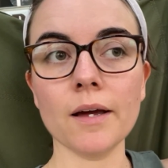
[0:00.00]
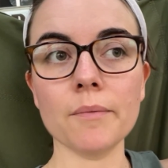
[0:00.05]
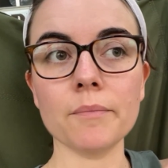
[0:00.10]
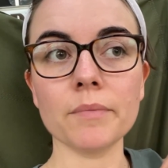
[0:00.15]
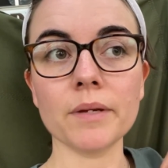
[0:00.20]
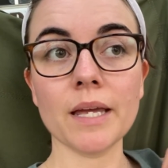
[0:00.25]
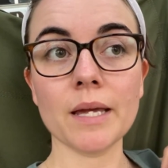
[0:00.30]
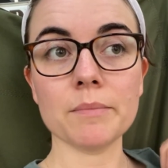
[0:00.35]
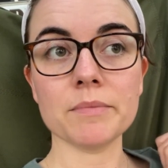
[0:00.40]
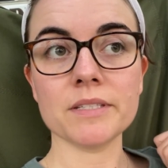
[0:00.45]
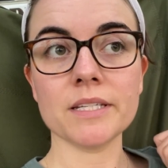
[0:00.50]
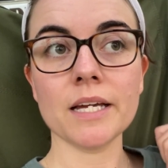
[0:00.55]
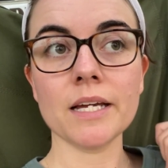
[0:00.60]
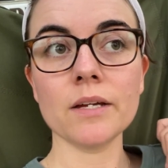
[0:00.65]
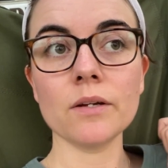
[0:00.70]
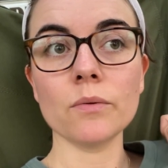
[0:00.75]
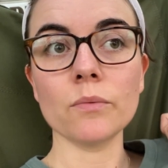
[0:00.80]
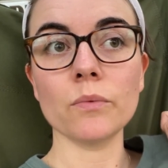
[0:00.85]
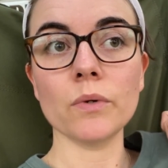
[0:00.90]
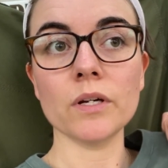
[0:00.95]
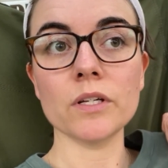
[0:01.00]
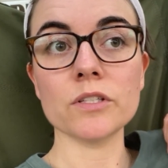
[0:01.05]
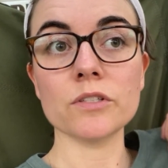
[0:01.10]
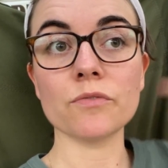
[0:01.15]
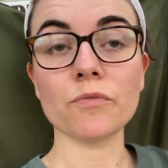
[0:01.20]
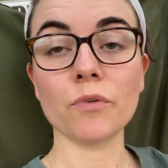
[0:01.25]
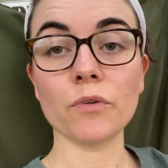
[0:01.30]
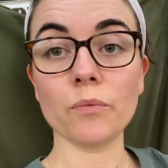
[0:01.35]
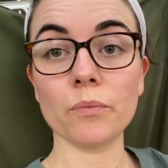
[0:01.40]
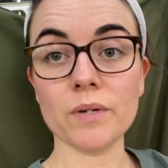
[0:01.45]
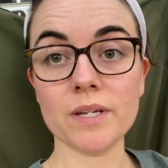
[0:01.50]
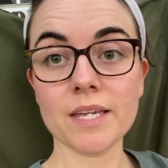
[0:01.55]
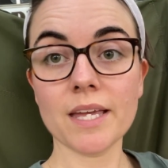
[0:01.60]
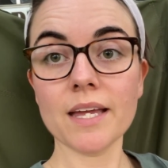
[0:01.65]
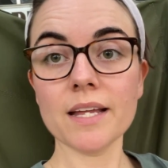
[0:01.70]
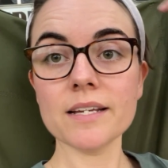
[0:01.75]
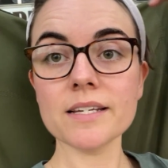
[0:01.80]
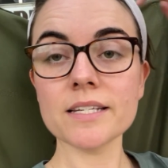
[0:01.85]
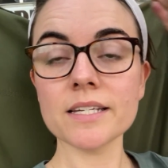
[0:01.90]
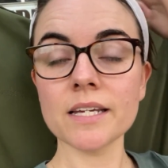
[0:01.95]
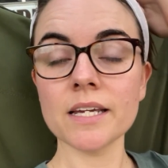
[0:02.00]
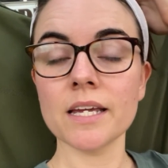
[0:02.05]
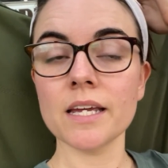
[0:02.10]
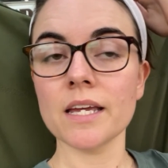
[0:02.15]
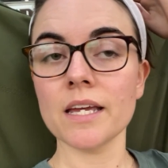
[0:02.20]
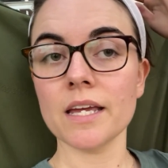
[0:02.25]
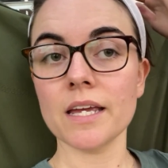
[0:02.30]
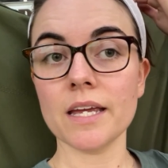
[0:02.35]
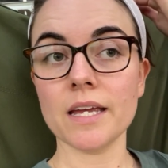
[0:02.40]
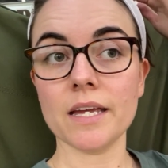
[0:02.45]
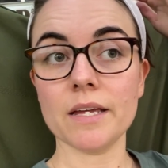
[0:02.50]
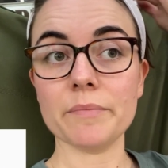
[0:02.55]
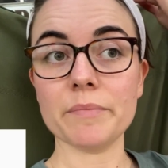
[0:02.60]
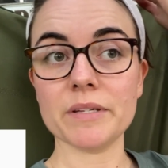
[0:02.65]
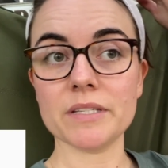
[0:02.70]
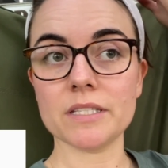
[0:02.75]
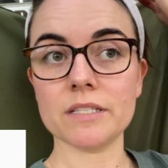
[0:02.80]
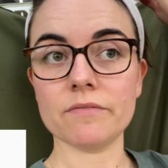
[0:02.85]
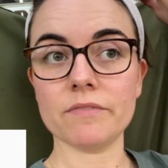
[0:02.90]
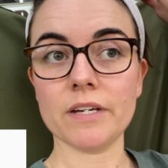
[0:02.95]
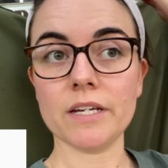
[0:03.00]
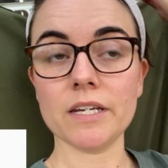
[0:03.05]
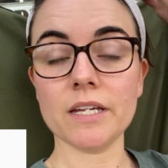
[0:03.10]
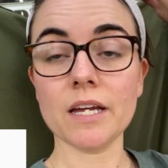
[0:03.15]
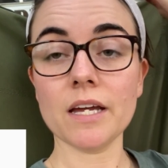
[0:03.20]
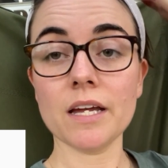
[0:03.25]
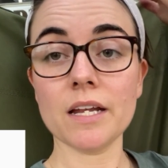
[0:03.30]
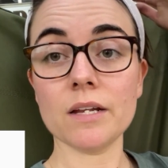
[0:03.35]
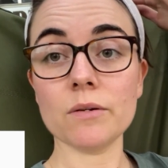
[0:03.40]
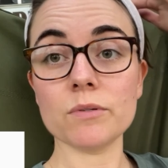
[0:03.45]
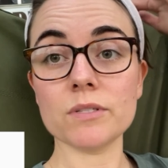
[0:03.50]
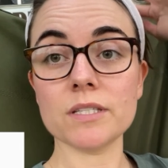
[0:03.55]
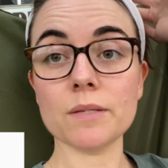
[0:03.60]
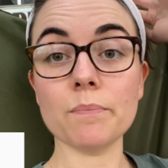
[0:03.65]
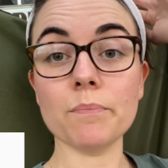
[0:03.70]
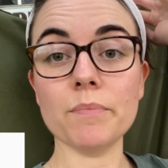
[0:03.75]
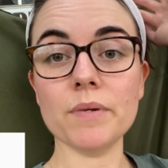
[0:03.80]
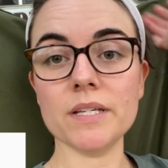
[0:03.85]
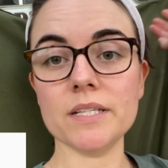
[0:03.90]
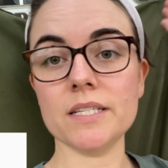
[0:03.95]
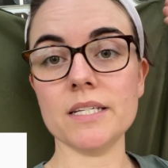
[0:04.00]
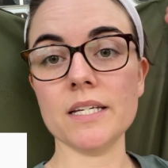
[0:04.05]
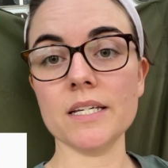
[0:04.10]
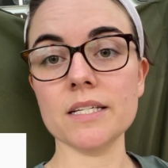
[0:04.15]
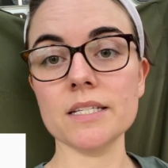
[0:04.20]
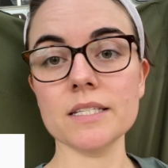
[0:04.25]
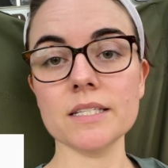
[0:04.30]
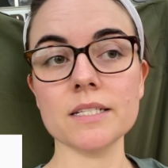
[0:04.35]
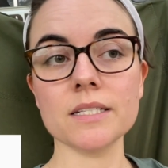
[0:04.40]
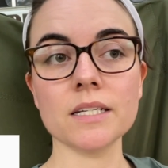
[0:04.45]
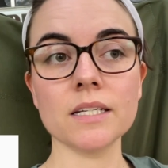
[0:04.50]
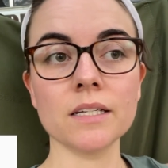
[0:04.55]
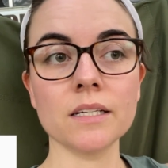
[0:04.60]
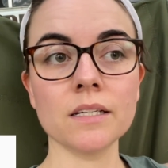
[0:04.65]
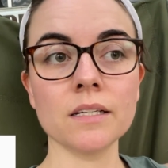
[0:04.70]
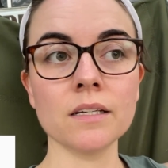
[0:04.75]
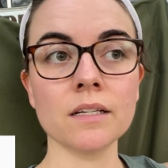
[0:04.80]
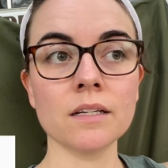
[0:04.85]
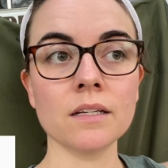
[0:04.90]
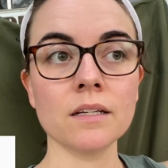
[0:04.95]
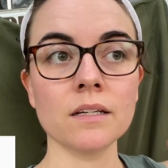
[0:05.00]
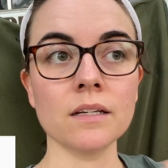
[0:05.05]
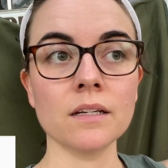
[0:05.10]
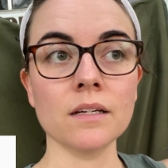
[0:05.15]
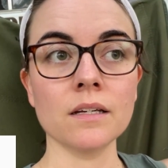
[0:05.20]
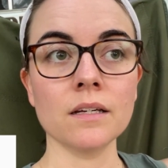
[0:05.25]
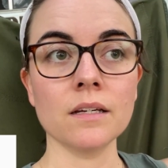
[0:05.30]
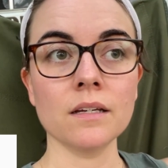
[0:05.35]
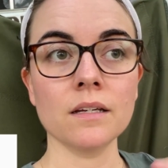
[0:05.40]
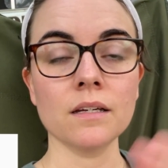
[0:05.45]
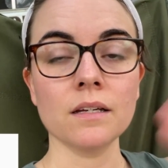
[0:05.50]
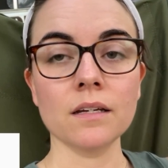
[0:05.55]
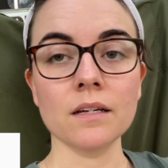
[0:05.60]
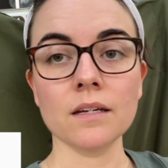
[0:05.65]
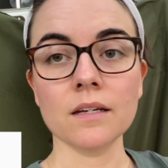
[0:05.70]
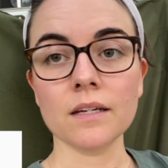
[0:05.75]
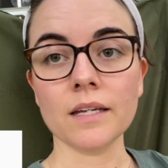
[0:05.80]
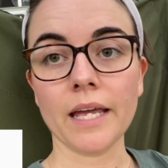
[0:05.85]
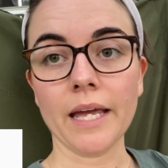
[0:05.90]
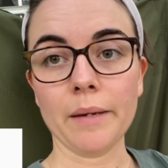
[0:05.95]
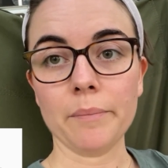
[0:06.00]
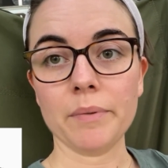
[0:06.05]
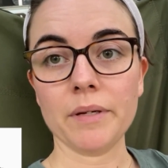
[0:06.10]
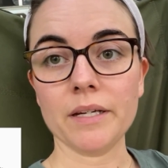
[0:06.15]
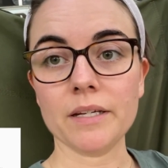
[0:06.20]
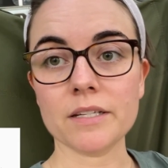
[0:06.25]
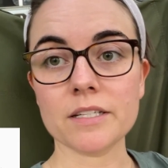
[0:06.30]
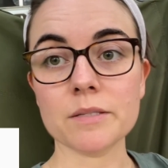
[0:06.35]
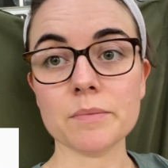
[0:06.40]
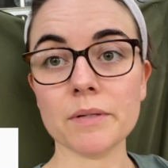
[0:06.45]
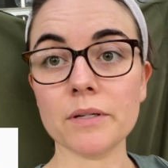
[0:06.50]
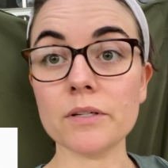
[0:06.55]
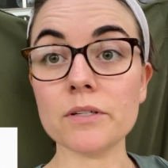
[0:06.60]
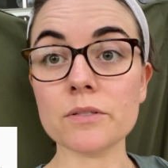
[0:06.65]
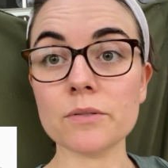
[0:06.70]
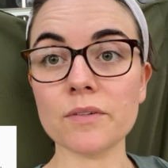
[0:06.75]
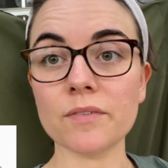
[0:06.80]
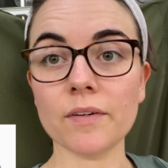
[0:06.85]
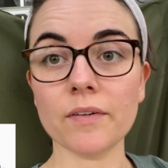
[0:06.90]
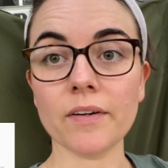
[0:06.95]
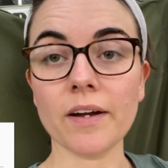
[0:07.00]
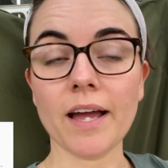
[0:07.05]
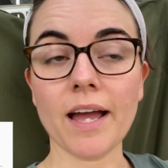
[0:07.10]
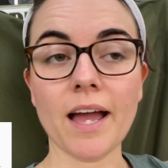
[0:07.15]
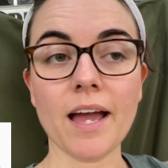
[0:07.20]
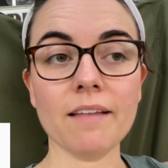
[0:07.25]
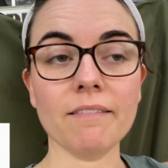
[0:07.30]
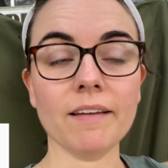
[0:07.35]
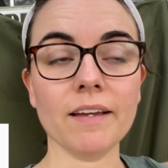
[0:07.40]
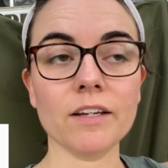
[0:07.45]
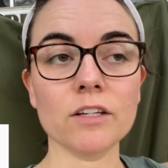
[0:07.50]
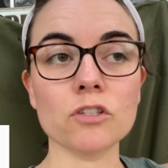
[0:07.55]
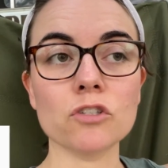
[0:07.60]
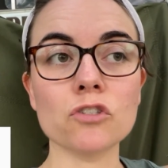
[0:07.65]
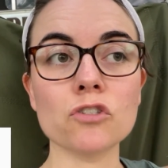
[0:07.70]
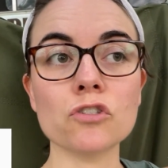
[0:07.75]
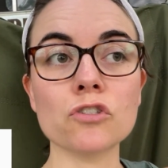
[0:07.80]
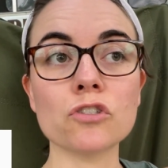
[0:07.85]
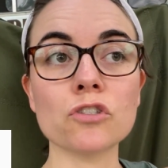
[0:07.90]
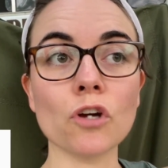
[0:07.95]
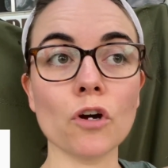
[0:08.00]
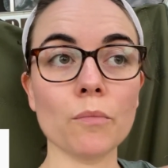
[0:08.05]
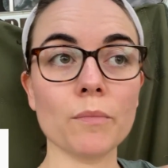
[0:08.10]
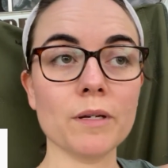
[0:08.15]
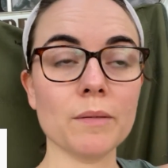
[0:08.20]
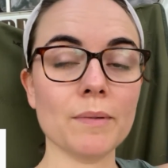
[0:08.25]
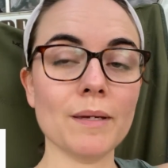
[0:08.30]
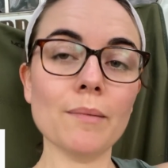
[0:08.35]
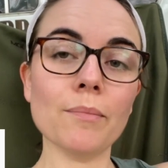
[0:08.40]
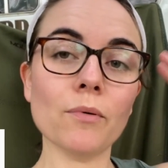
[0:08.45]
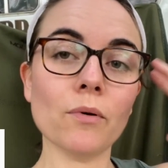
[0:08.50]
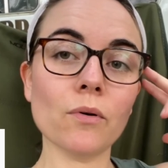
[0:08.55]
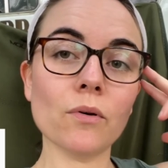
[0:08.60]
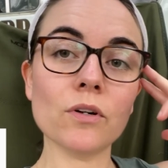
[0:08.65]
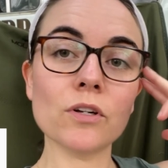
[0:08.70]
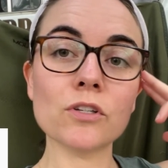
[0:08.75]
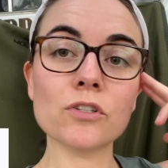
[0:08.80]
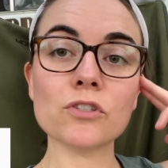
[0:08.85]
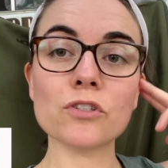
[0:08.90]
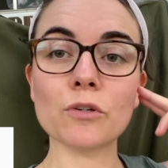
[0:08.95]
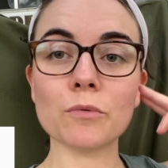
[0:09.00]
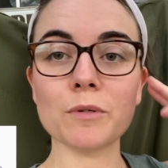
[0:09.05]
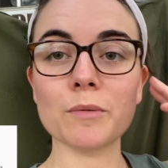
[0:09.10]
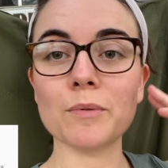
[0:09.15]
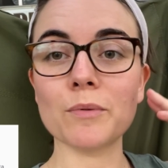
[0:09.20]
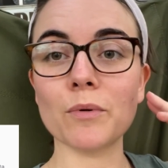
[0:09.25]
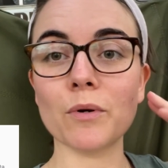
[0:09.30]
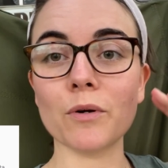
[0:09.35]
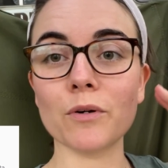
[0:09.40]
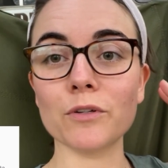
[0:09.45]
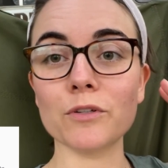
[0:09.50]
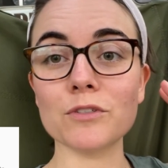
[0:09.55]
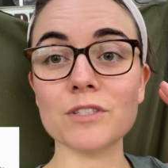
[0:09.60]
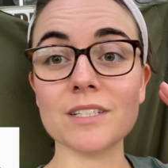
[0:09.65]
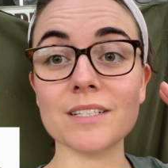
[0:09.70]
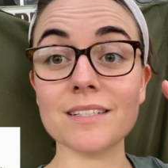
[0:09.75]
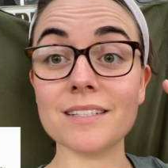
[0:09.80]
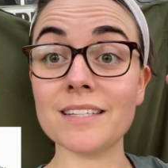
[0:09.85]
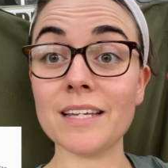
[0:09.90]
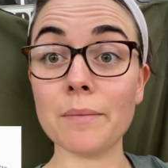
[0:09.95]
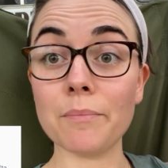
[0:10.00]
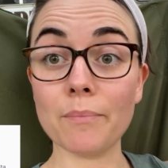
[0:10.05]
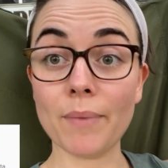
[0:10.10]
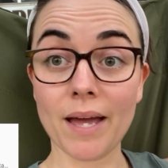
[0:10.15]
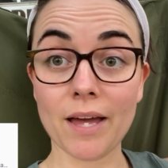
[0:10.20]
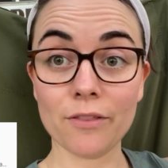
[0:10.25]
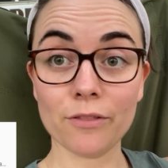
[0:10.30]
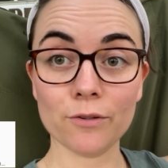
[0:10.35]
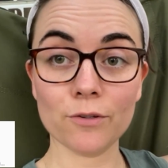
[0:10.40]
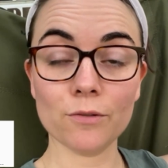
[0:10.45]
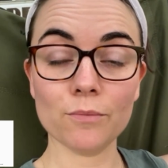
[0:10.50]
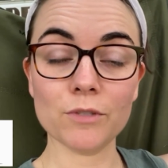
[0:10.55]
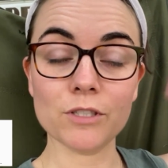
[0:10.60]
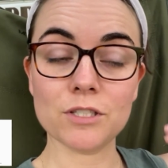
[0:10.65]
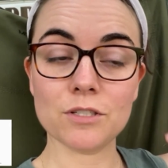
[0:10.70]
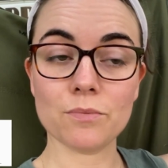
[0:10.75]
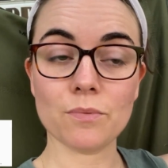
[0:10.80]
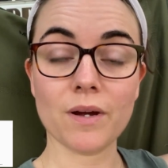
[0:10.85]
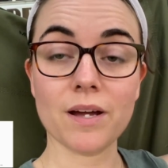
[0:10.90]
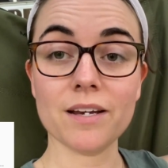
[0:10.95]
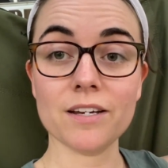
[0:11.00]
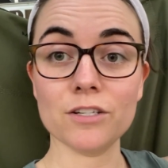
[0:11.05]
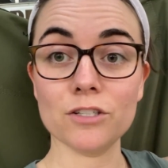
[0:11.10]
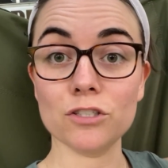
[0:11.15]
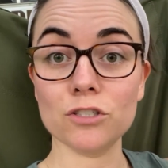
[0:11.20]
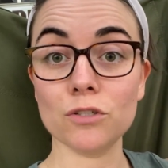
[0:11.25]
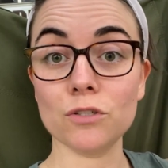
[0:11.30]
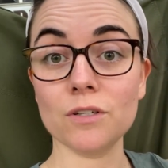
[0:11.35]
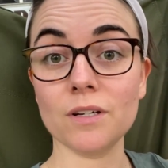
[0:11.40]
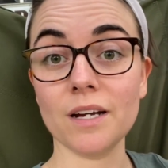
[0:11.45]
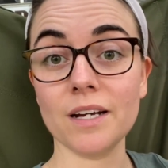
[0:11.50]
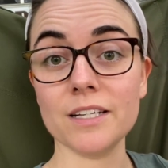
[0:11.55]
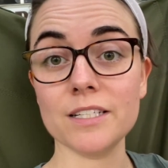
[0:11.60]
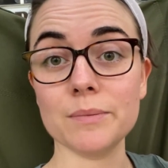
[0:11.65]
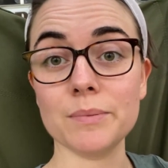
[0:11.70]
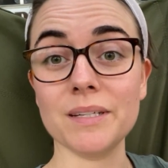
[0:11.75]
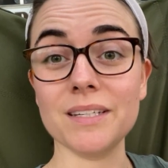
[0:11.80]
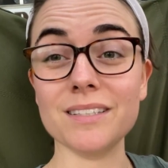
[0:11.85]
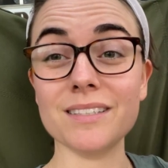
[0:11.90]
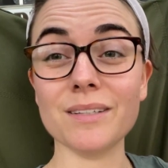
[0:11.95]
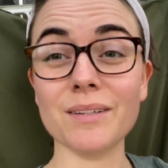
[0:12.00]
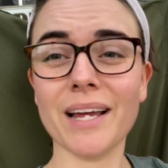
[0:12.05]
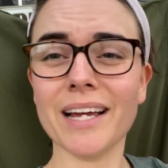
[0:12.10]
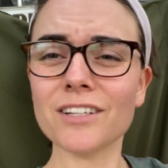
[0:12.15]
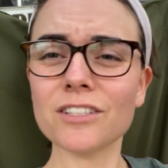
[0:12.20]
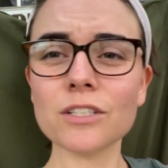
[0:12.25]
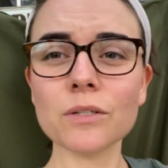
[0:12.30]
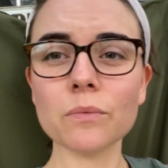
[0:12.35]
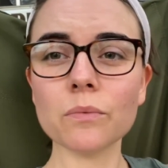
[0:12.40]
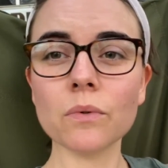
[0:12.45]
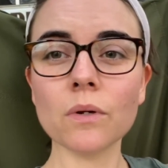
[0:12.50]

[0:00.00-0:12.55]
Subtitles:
campsite was for the weekend in Pennsylvania, and it was the busiest camping experience we've ever had. Like so many people all using the same bathroom, which is why I didn't show you guys, because it actually